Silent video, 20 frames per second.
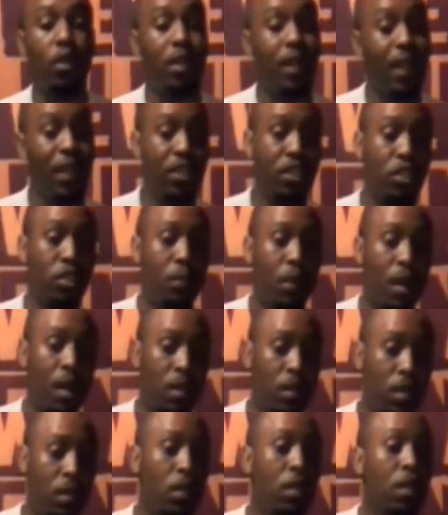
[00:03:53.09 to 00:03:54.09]
the National
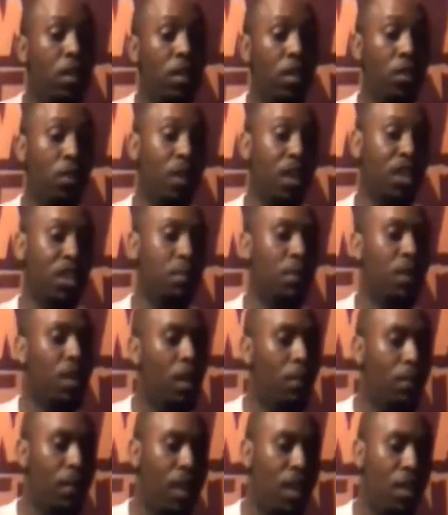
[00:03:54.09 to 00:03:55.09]
Marathon, then you get to
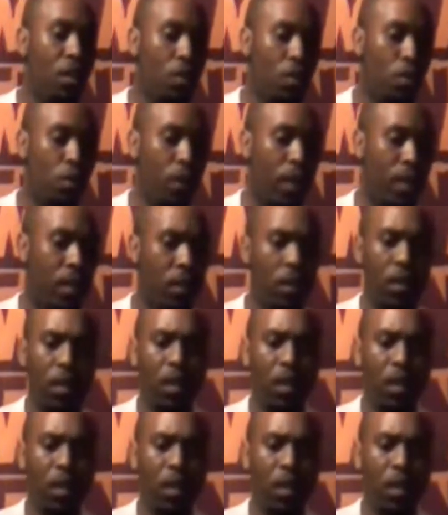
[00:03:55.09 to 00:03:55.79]
become king or queen.